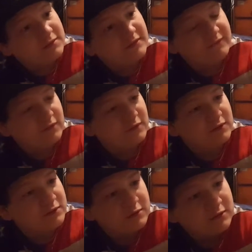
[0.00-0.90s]
Does that feel
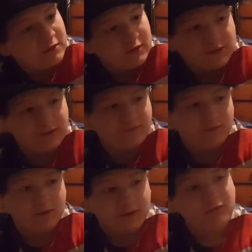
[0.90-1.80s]
good? Does that
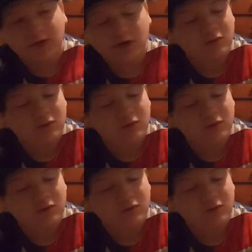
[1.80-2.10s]
feel good when you